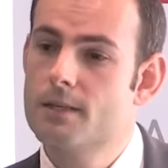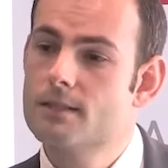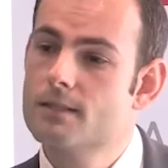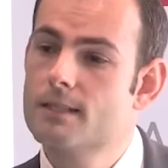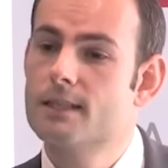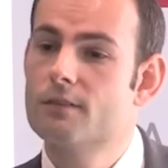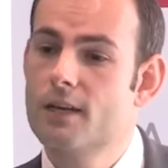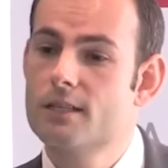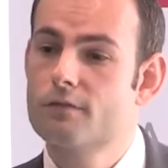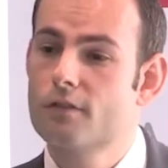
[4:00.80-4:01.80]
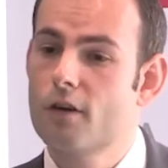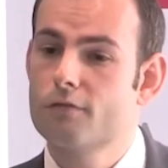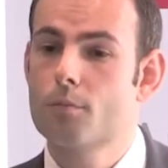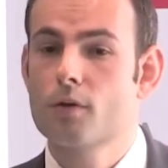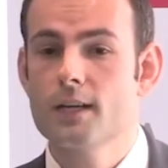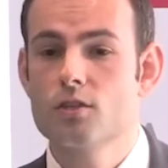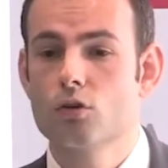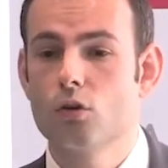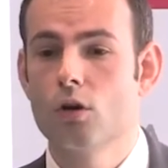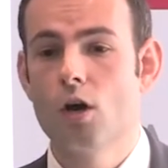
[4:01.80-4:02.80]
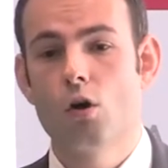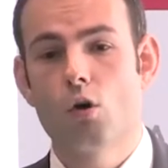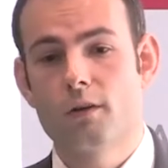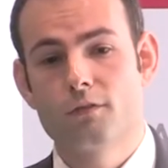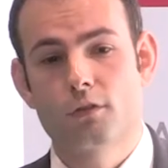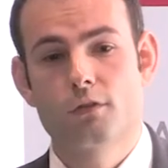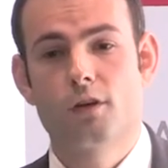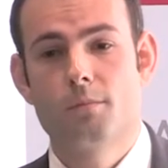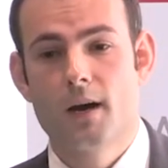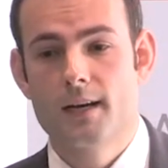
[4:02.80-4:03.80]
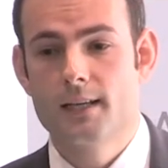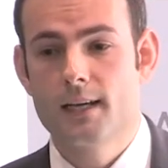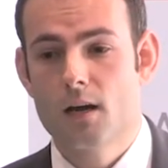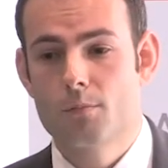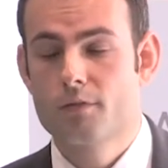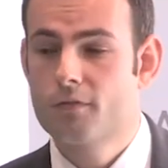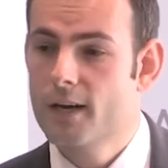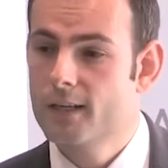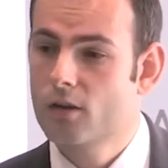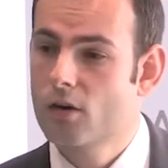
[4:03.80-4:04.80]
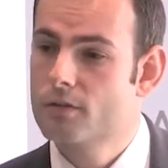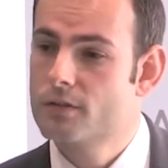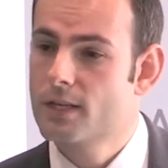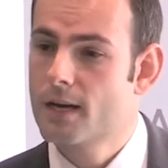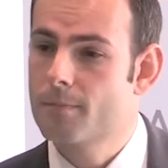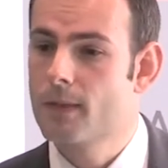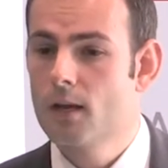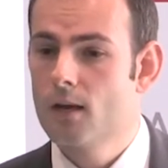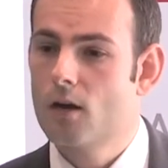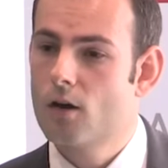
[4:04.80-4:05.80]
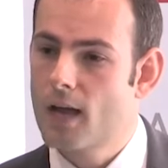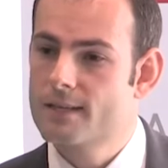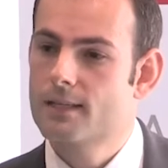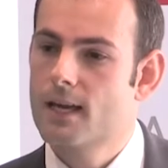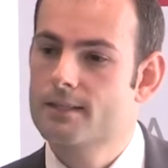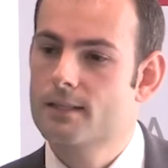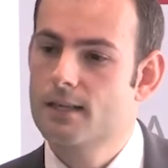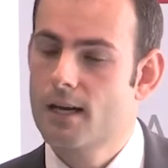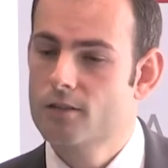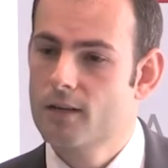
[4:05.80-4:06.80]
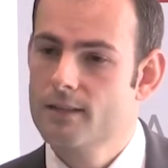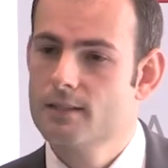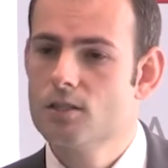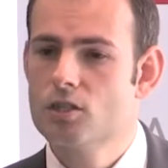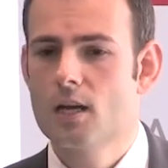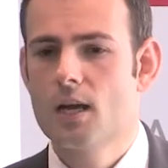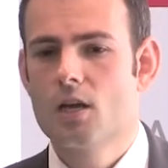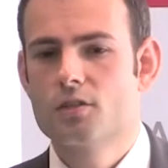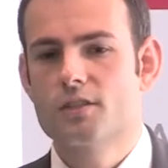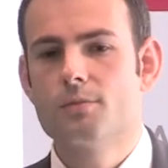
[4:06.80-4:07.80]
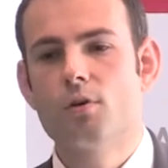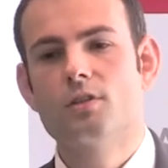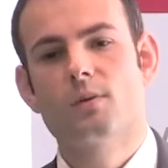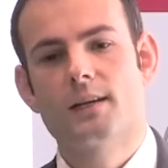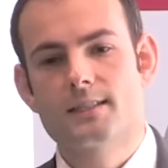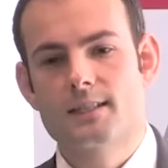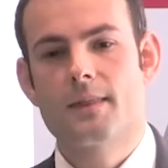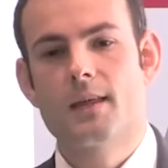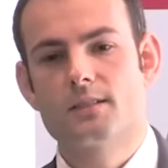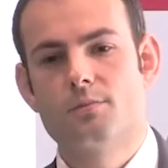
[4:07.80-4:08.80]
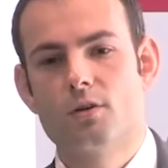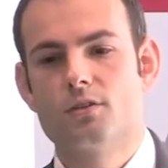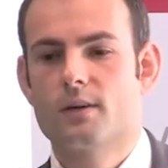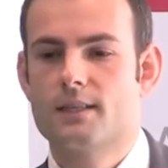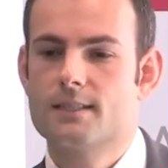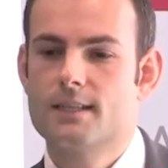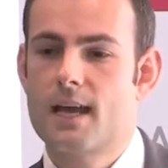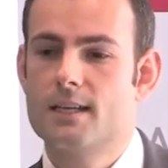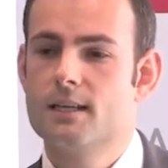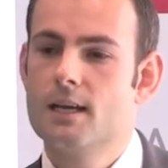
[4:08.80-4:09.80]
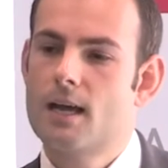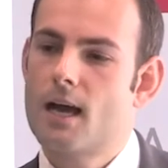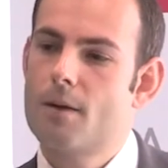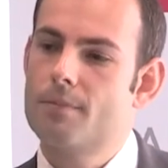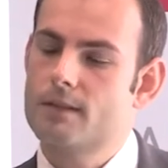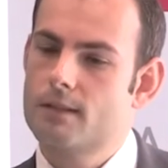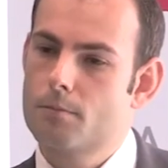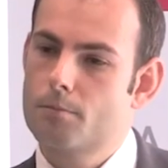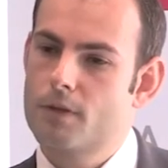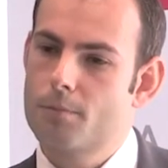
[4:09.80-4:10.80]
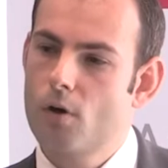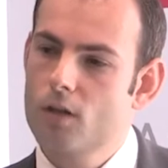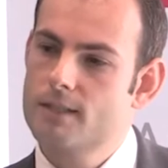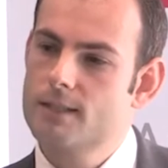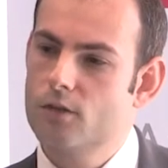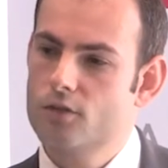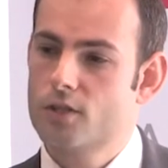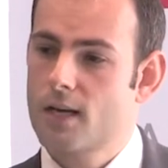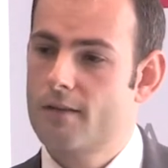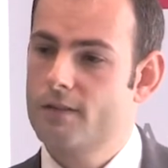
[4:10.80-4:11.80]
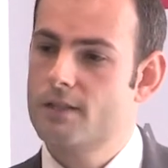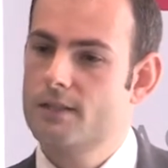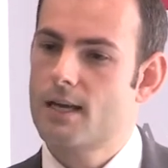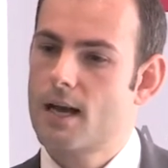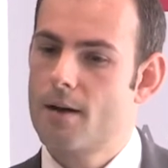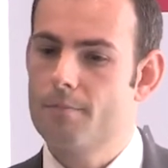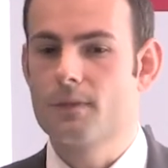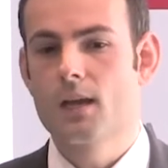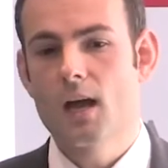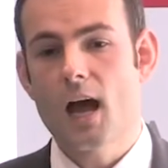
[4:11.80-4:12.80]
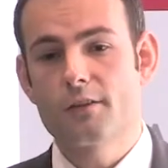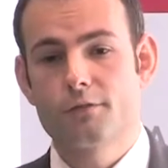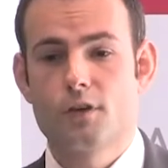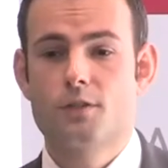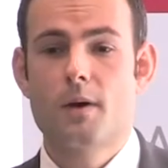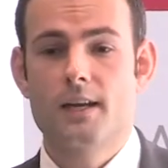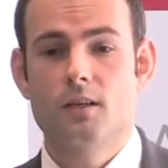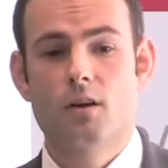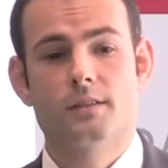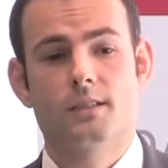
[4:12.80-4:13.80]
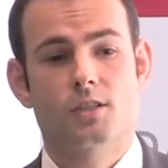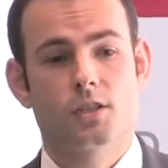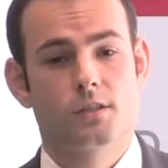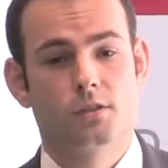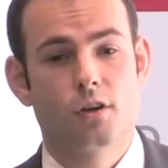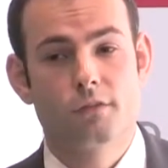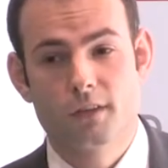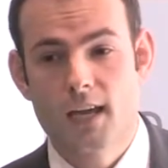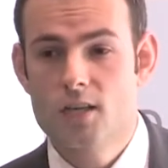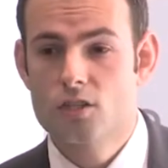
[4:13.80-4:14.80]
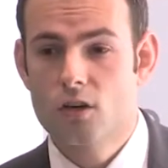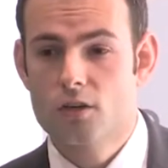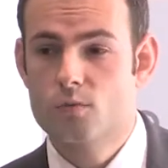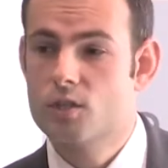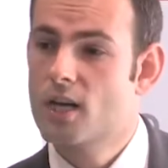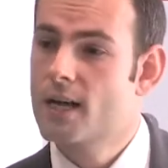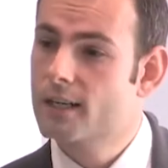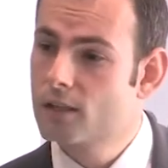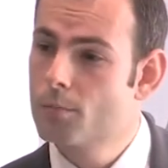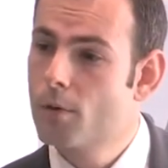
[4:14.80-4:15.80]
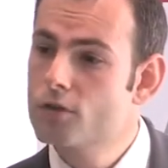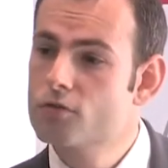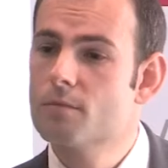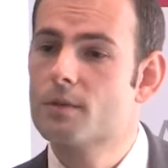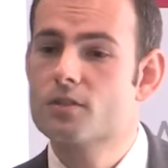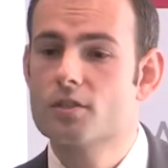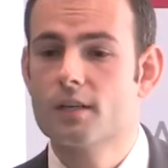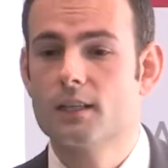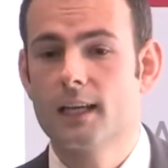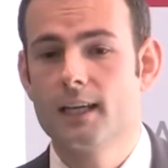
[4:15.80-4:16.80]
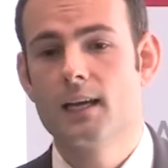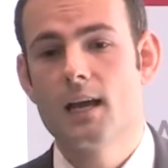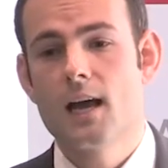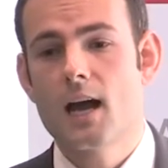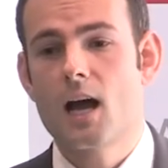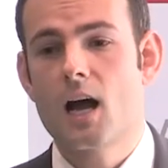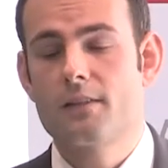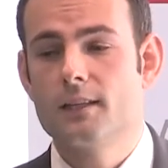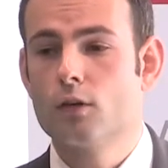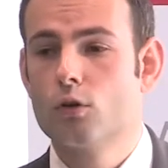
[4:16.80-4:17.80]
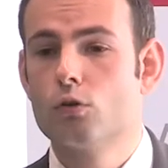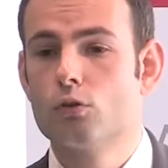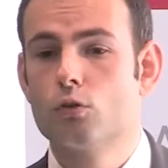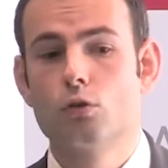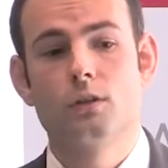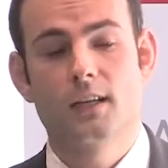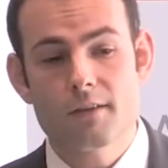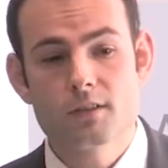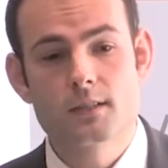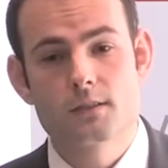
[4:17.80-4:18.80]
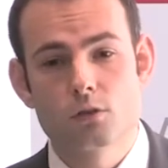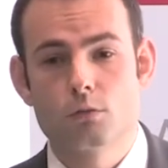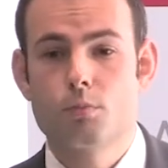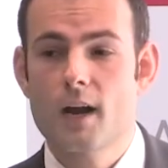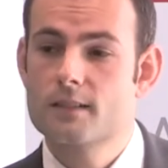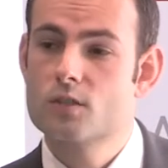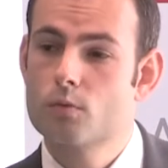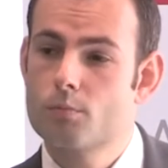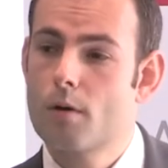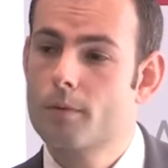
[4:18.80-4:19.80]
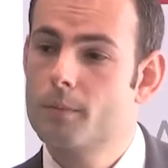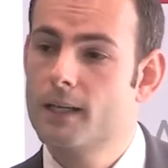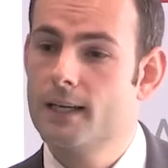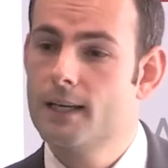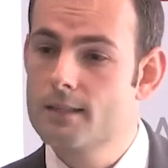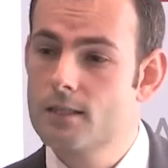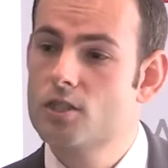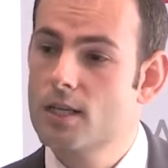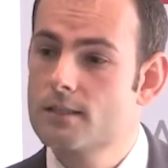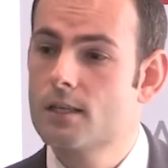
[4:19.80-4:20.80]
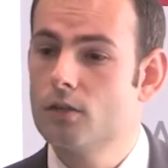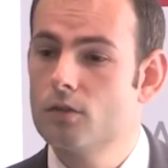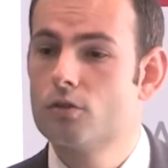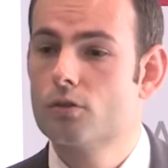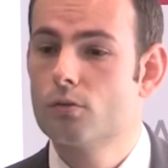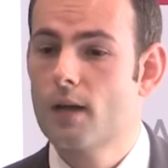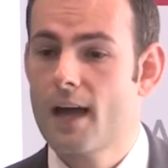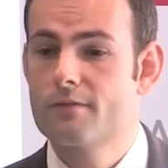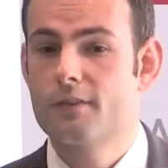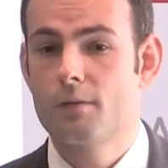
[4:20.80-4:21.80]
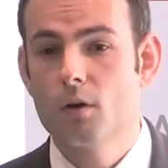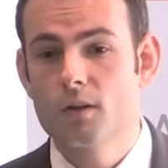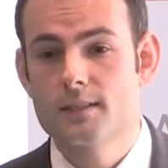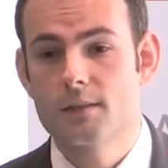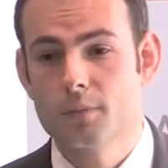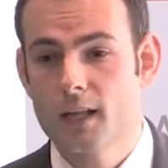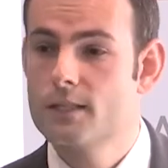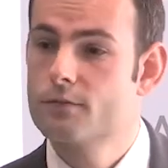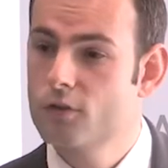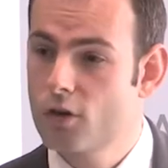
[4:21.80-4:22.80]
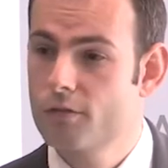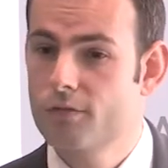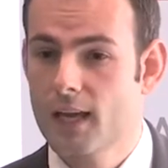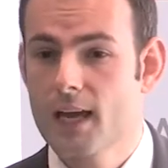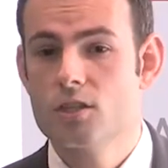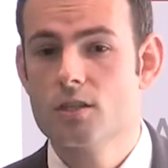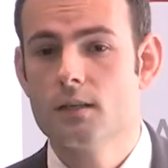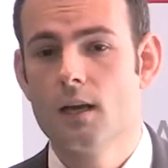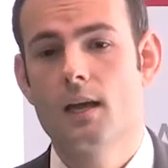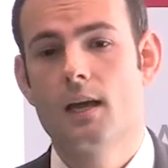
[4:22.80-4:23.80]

a business in the event of a breach, or if your third-party provider goes has a data outage. So it's important to understand that. It's important to understand that the policy also covers other first-party costs, such as notification costs, which aren't compulsory, but certainly I think good governance and good practice would probably suggest that you do have a policy in place for notification.